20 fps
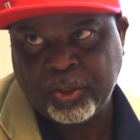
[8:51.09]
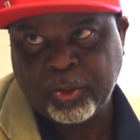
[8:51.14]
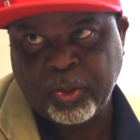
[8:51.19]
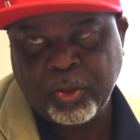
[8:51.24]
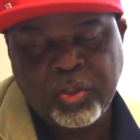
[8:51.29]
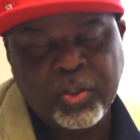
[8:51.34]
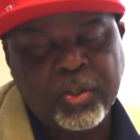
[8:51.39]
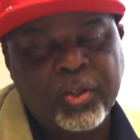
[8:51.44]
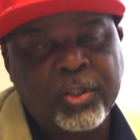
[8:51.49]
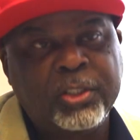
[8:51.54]
So
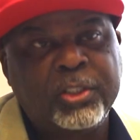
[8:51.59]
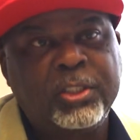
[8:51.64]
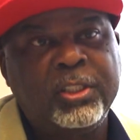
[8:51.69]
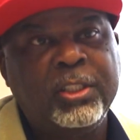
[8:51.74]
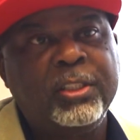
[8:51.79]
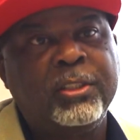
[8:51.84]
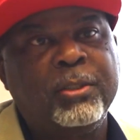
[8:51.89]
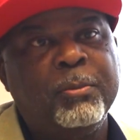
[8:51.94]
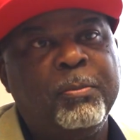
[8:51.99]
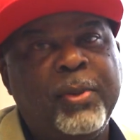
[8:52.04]
you're going to
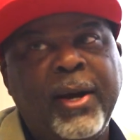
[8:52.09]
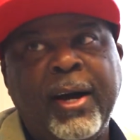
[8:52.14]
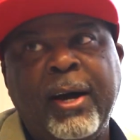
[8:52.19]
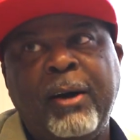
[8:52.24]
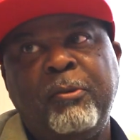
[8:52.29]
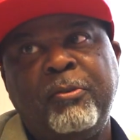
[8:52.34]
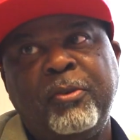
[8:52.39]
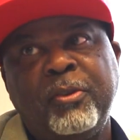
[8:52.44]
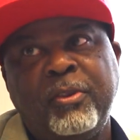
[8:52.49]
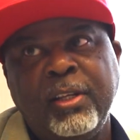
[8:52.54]
see some
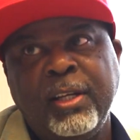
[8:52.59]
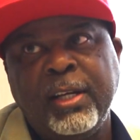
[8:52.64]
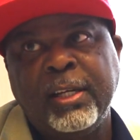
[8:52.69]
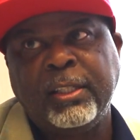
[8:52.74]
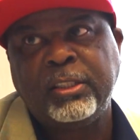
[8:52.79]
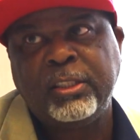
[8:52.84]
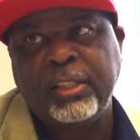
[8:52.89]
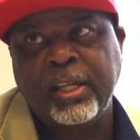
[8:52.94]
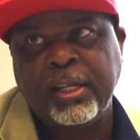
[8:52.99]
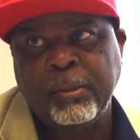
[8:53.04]
powerful
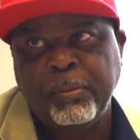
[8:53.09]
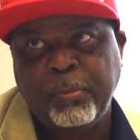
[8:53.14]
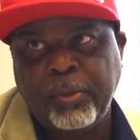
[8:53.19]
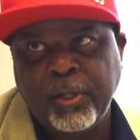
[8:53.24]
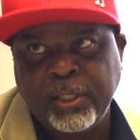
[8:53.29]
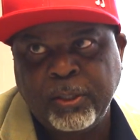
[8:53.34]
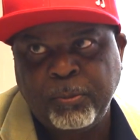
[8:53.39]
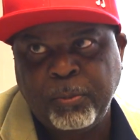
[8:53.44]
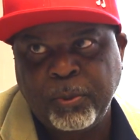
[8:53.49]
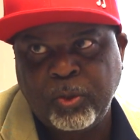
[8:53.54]
things taking
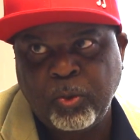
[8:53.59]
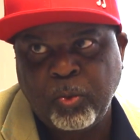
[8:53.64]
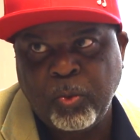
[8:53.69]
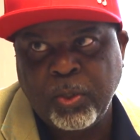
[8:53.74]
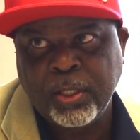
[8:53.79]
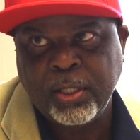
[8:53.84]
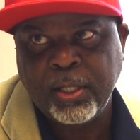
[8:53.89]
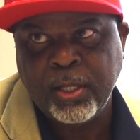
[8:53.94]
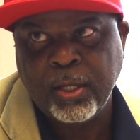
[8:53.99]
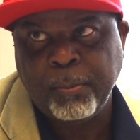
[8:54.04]
place
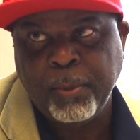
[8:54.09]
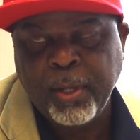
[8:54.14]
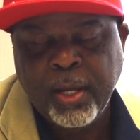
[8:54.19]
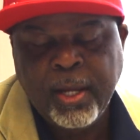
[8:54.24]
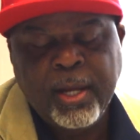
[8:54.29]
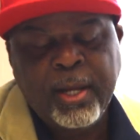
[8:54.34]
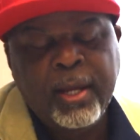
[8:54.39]
between them.